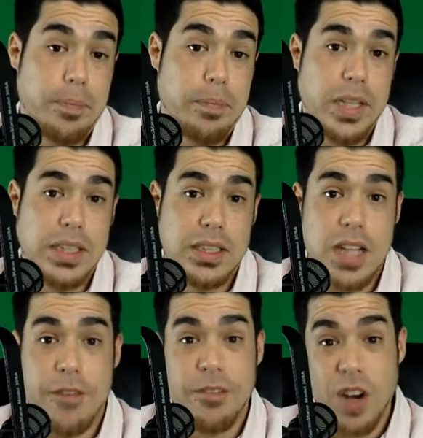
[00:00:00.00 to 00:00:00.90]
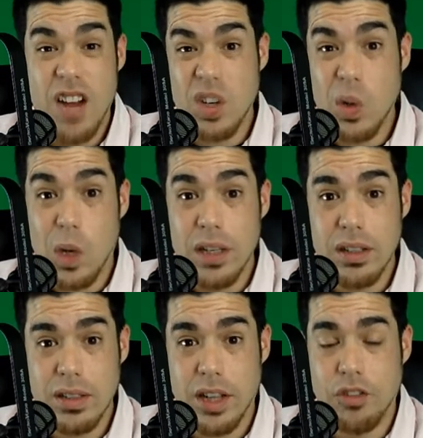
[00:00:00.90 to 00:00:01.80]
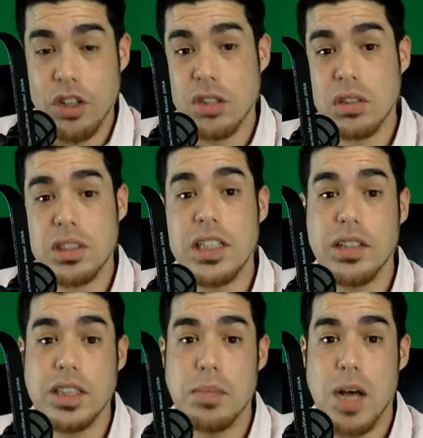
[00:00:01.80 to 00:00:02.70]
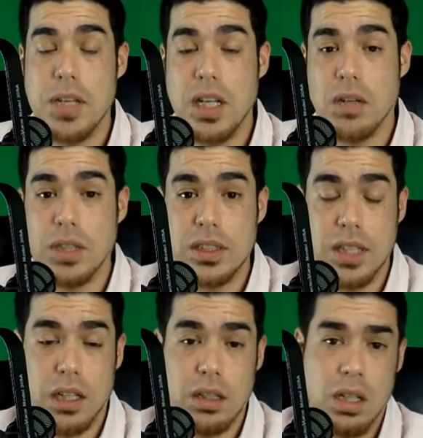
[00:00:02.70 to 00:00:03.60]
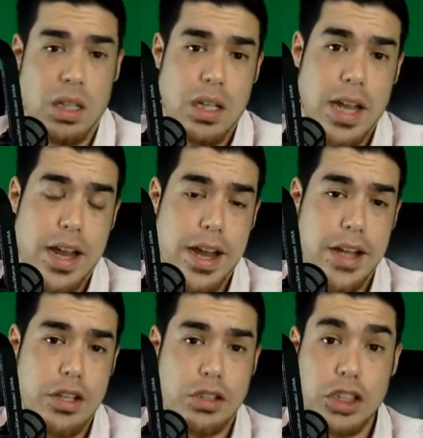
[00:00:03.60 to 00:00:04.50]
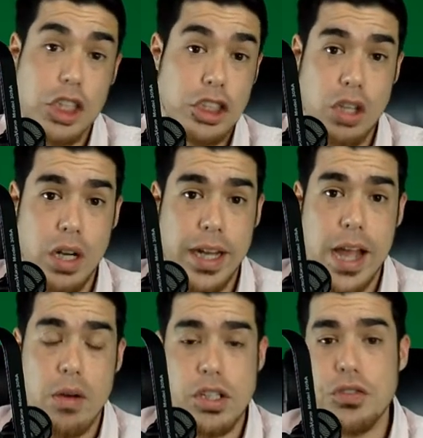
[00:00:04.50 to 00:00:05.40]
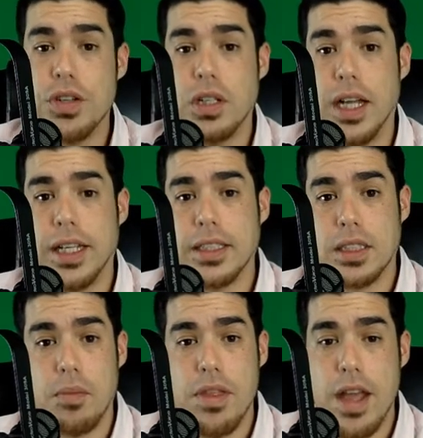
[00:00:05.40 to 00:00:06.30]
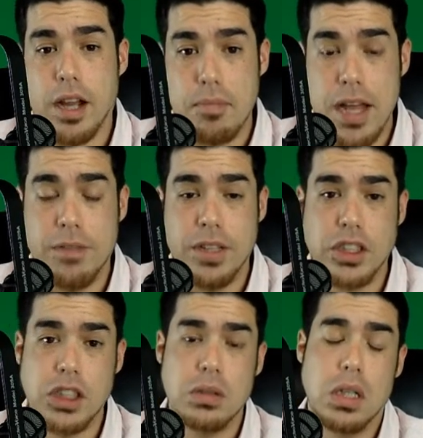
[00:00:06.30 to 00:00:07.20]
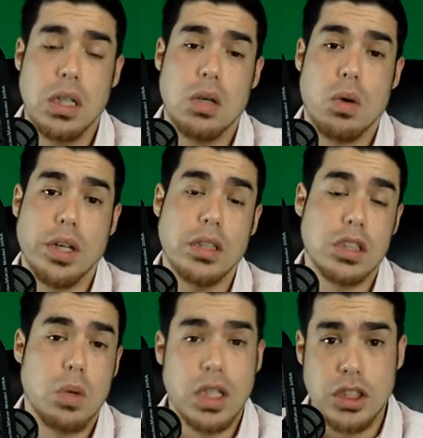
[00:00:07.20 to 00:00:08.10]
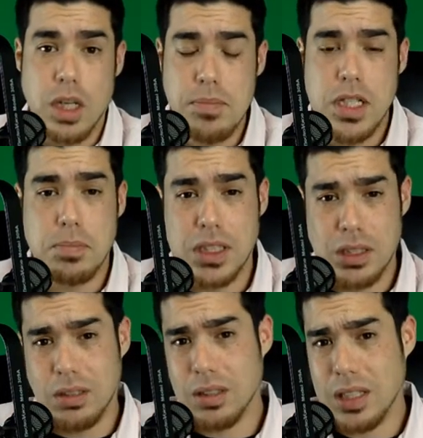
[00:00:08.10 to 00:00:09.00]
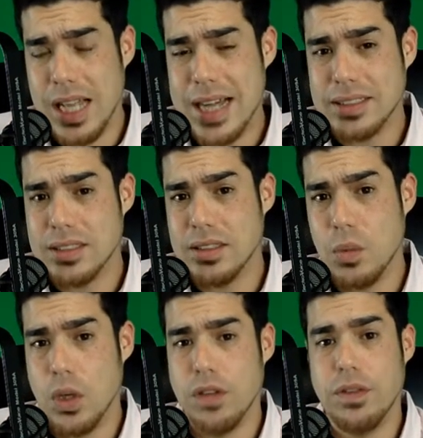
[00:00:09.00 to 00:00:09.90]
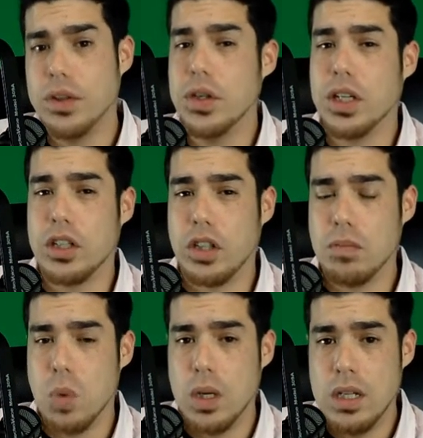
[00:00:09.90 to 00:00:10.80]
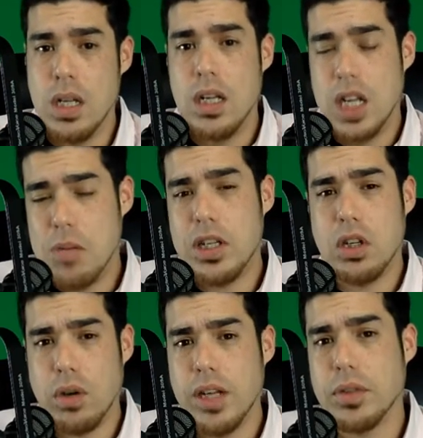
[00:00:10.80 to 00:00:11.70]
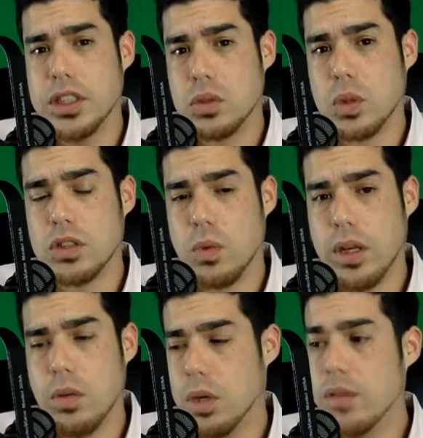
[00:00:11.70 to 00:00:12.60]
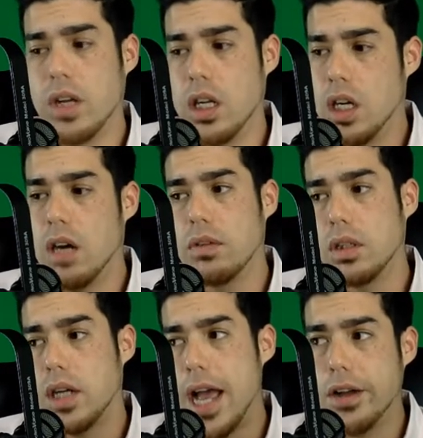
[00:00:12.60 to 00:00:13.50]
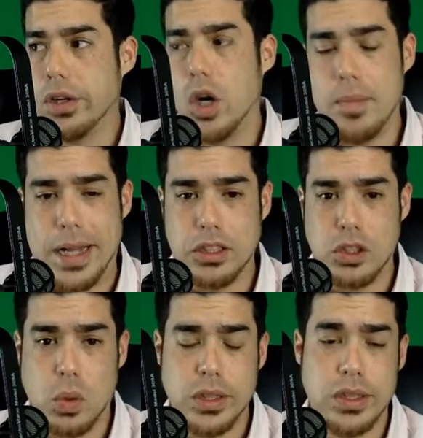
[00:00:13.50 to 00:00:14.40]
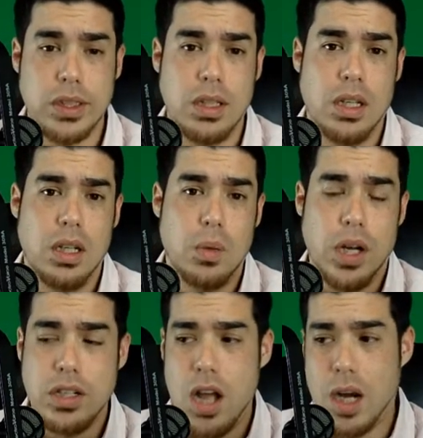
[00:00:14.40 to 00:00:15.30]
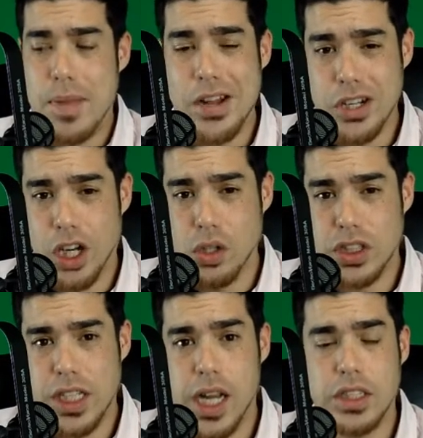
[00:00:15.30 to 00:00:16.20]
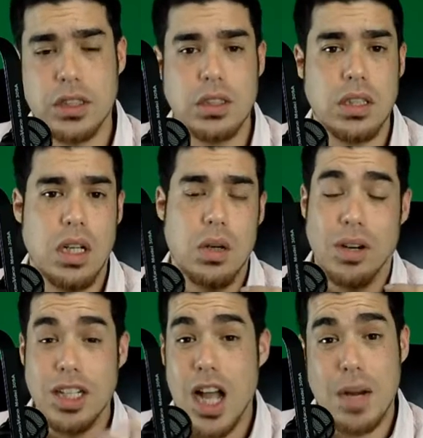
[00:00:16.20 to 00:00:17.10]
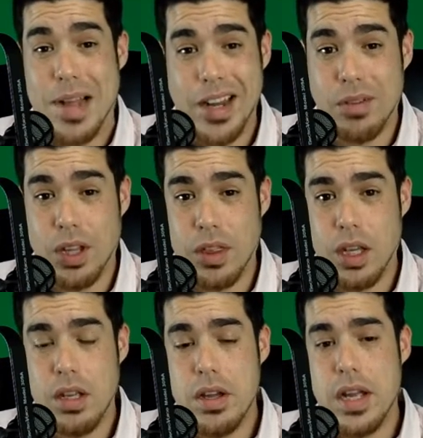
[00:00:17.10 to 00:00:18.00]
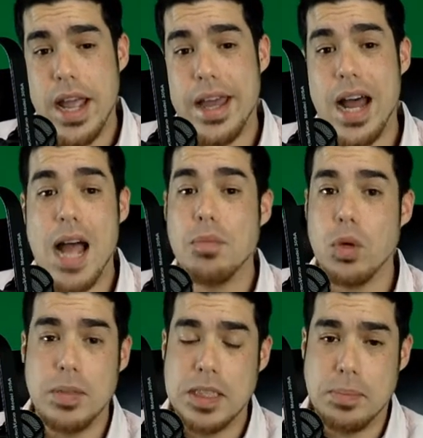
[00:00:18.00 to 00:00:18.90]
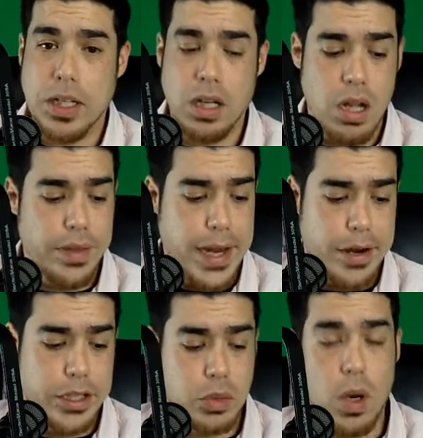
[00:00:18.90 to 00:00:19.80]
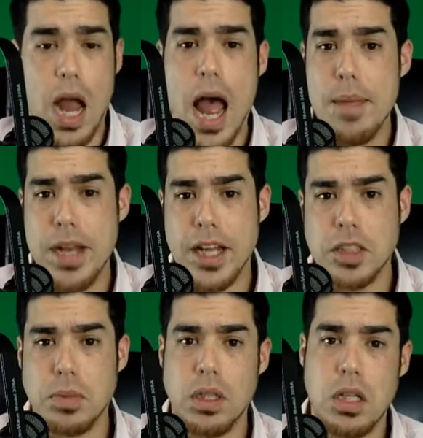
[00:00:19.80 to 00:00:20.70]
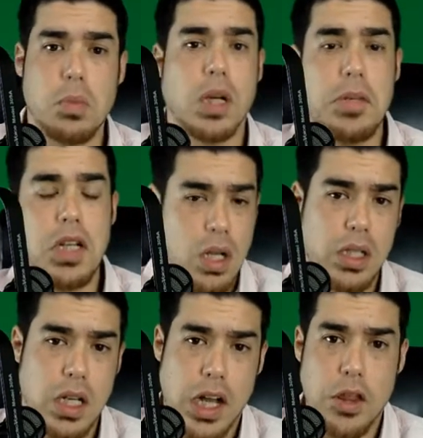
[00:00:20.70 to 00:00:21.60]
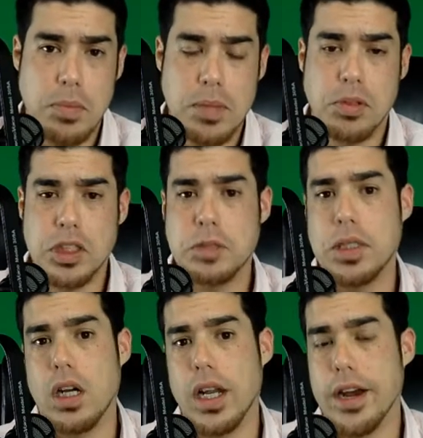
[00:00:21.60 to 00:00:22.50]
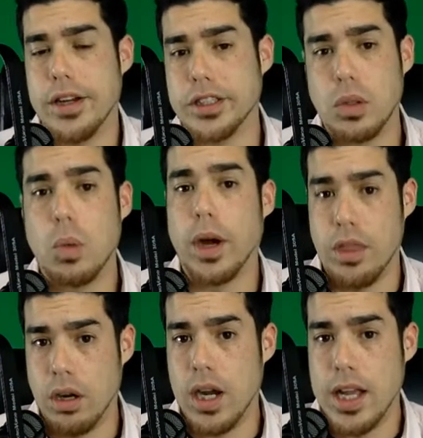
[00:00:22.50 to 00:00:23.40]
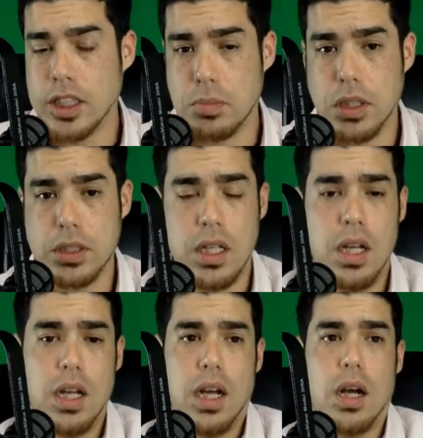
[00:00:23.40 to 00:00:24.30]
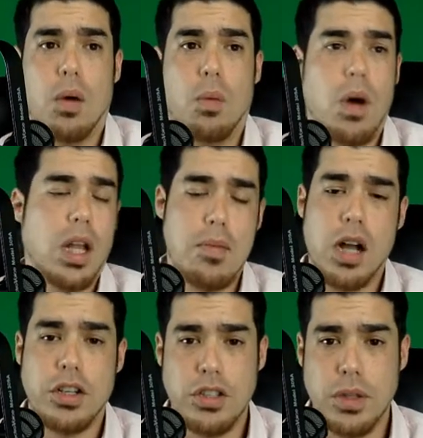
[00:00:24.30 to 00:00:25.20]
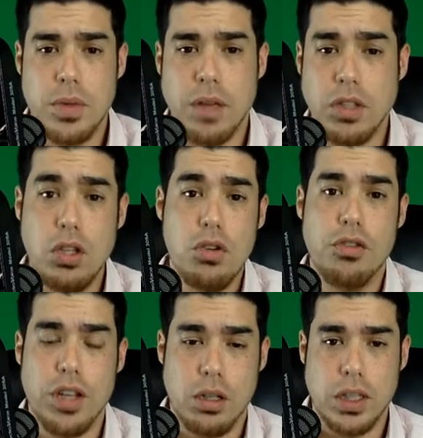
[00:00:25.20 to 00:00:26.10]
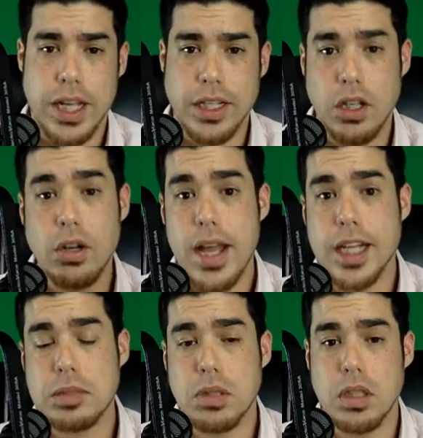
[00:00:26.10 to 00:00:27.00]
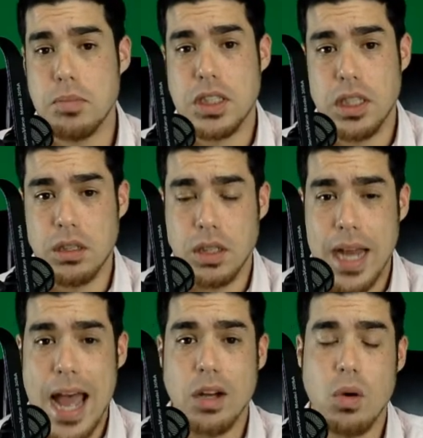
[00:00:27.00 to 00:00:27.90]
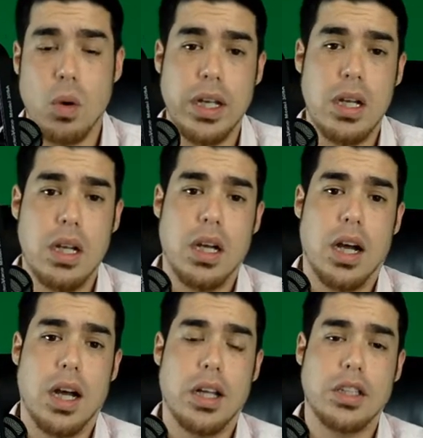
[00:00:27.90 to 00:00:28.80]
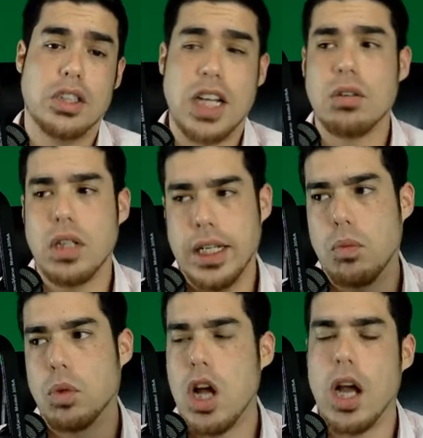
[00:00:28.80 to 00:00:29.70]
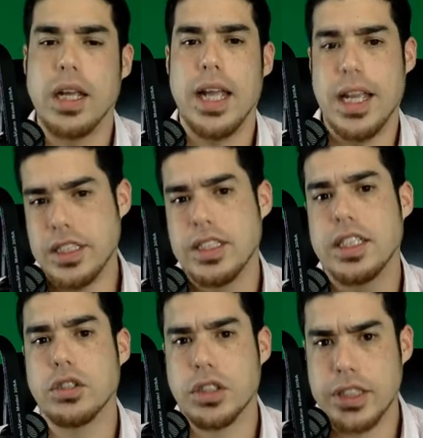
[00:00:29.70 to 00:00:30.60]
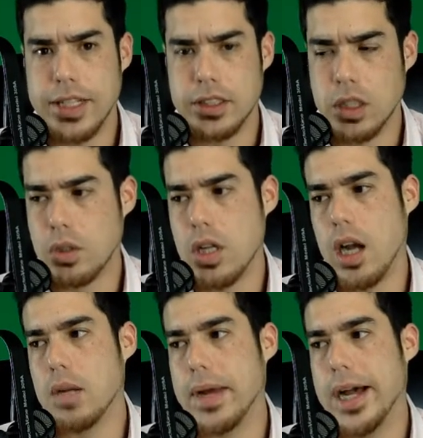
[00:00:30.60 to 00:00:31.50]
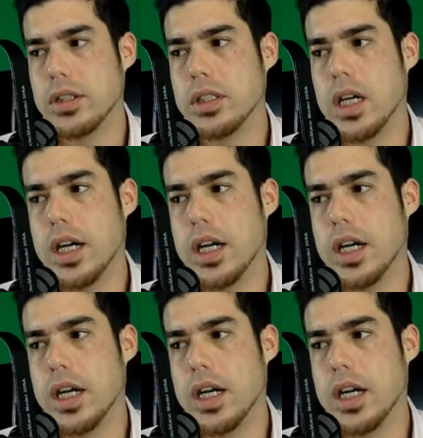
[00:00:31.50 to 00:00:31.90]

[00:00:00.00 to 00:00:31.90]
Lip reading: it's not for everyone. If you're serious about being a reseller and you're just starting out and you feel like it's something that could benefit you, or you just want to jump into particular classes where you feel you can learn more, it'll be a great resource for you. We're even going to cover how to go about sourcing, We're going to talk about negotiations. We're going to talk about everything. And I'm going to be speaking on the areas where I'm an expert, and we're going to be calling on other people to speak on areas where they're experts. While I'm on it too, if you feel like you're an expert in a particular category, generally we're talking a skill set. So we're talking about